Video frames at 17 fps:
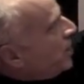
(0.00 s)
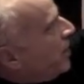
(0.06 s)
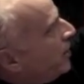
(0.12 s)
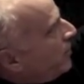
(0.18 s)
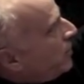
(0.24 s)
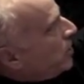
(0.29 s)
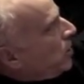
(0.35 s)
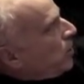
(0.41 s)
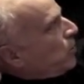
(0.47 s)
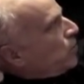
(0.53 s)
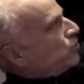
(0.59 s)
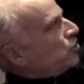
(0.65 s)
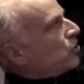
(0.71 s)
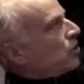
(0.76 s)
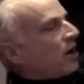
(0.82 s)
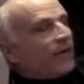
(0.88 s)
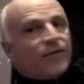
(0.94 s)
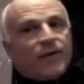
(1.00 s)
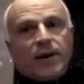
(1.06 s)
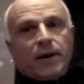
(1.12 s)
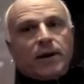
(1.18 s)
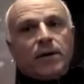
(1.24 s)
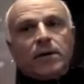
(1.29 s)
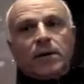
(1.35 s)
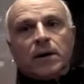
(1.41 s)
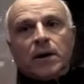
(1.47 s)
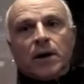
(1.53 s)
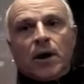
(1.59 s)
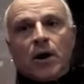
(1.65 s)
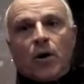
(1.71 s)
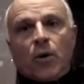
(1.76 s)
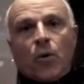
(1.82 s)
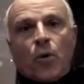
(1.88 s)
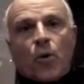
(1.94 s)
it here and close it off here,
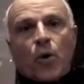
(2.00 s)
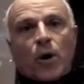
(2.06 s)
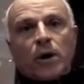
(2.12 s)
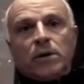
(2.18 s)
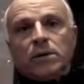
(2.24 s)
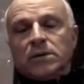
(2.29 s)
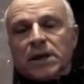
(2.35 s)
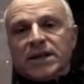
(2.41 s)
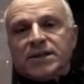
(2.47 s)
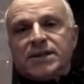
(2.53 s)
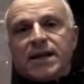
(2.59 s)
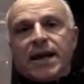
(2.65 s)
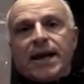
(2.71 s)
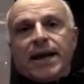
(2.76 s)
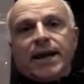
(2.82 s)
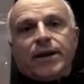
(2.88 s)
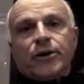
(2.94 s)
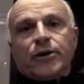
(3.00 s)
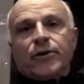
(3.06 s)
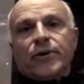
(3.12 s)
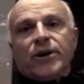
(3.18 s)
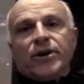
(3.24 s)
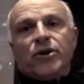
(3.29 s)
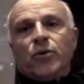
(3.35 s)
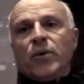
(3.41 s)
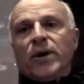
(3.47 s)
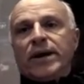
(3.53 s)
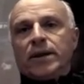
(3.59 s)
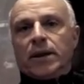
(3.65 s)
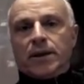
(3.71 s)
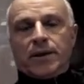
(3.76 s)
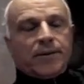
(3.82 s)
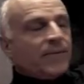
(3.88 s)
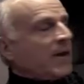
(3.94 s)
or let's say you're in New
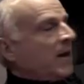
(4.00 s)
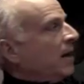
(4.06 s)
England